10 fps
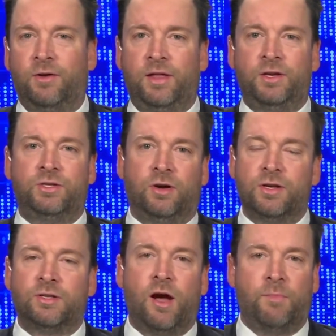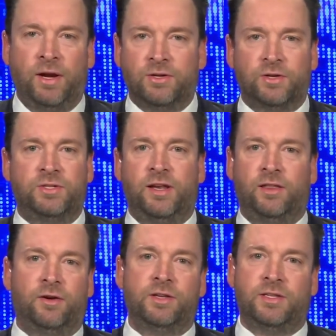and the insurance companies are
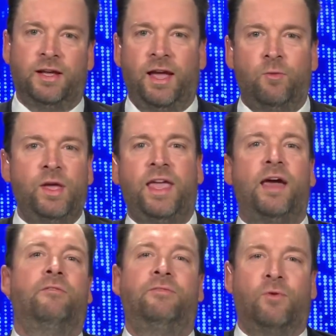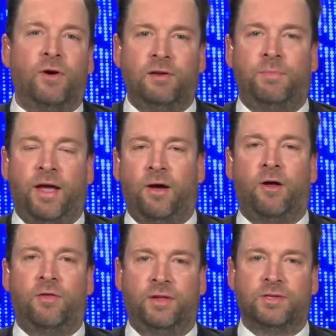sitting there and saying, hey, we can't afford to pay out
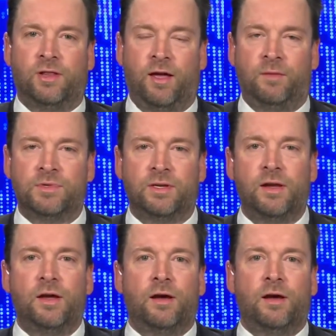all these claims.